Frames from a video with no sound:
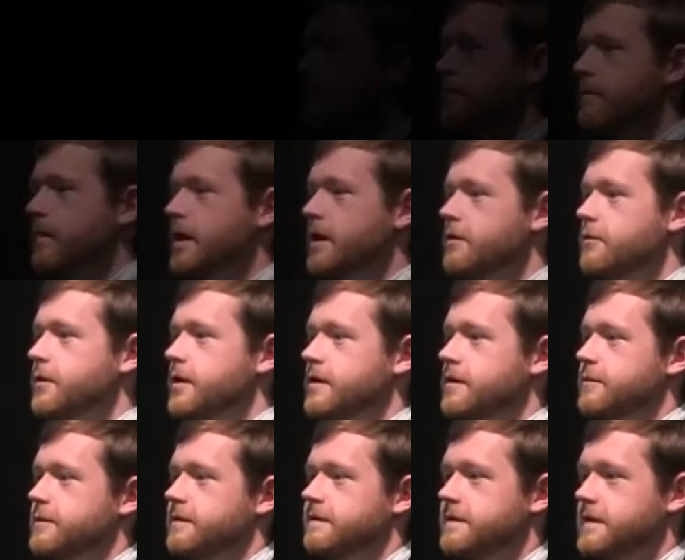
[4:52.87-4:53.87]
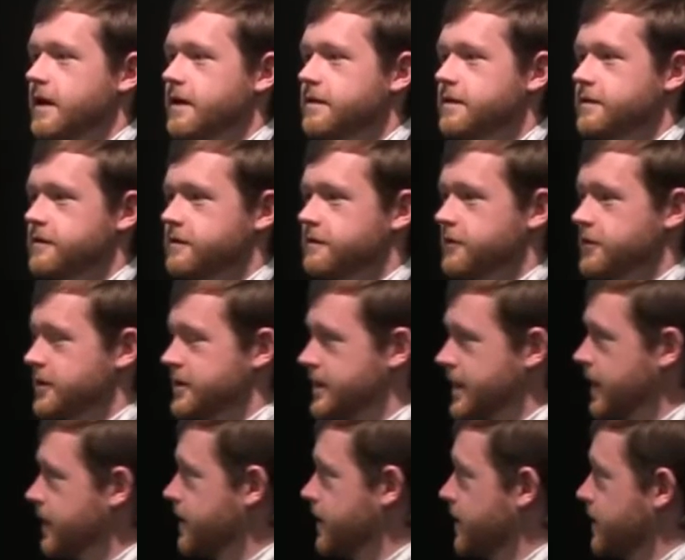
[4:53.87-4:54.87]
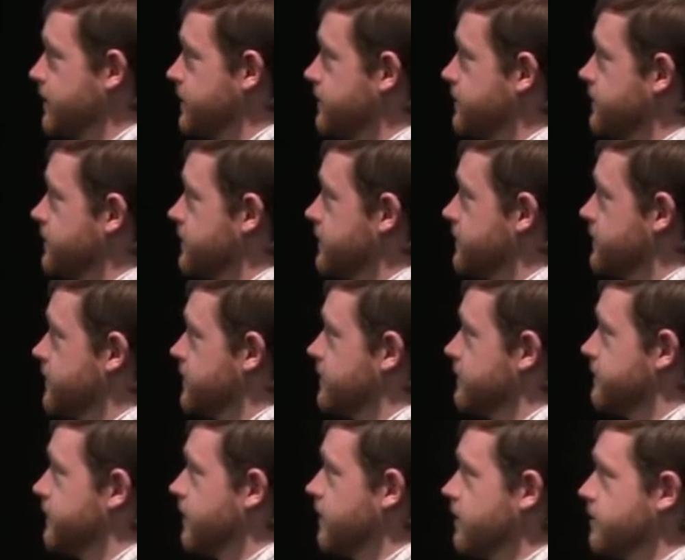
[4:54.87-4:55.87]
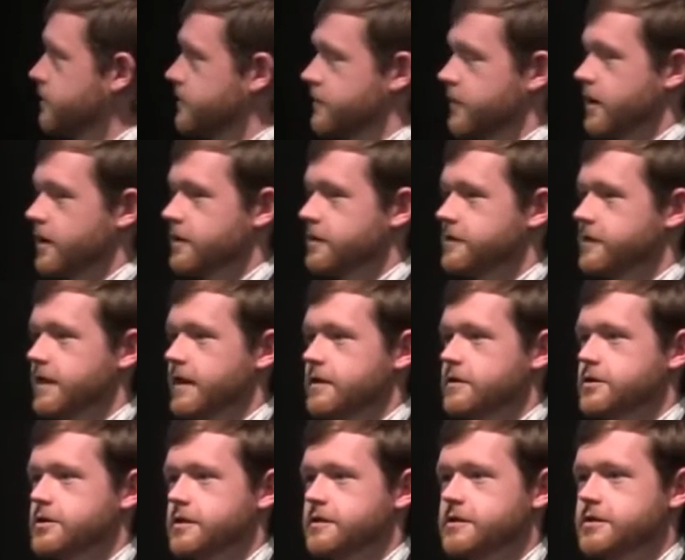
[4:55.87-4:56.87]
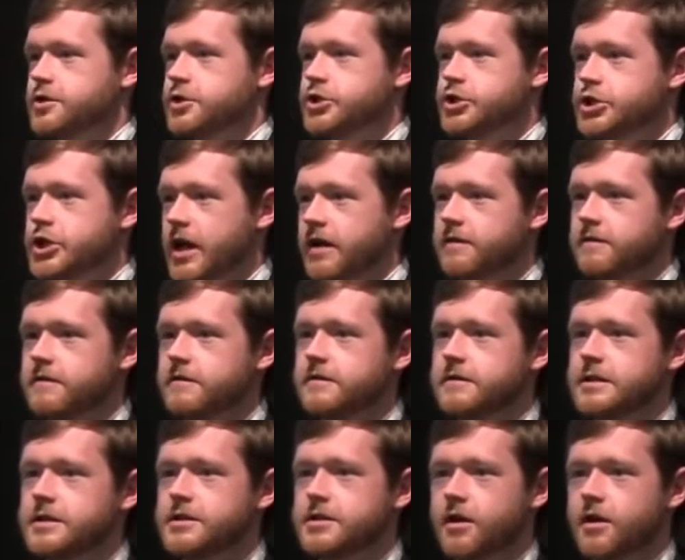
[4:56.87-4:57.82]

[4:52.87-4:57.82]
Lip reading: The main way that we've done this for decades is to develop drugs that just generally